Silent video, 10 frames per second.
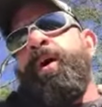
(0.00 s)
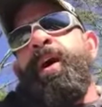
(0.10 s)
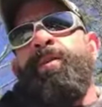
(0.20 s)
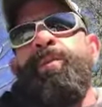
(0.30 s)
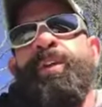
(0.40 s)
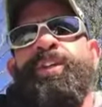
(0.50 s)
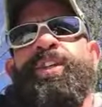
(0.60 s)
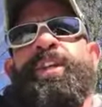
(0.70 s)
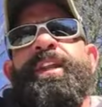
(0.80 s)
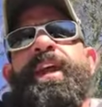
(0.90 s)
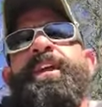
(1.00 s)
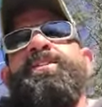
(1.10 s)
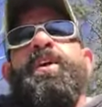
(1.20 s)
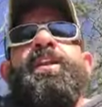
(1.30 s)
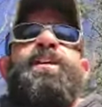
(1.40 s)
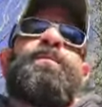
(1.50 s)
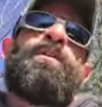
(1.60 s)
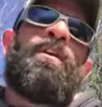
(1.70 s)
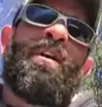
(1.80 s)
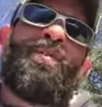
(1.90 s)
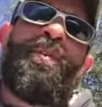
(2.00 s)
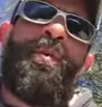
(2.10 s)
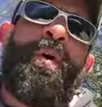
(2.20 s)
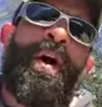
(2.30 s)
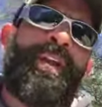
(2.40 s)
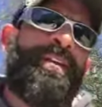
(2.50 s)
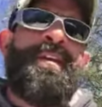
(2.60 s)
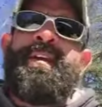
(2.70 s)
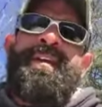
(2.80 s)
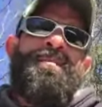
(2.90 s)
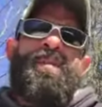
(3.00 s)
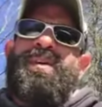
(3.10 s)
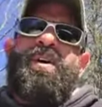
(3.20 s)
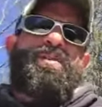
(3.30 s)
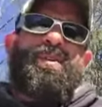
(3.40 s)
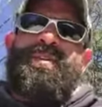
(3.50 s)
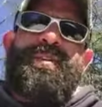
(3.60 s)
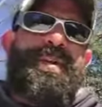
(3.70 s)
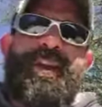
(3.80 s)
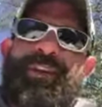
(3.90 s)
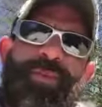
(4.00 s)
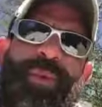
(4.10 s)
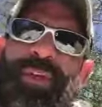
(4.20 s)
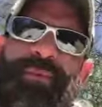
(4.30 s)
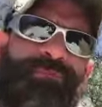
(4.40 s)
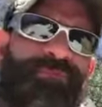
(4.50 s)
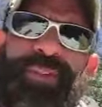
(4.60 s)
how I had a really shitty day and tried to take my dogs for a walk, and my dogs were just kind of just being,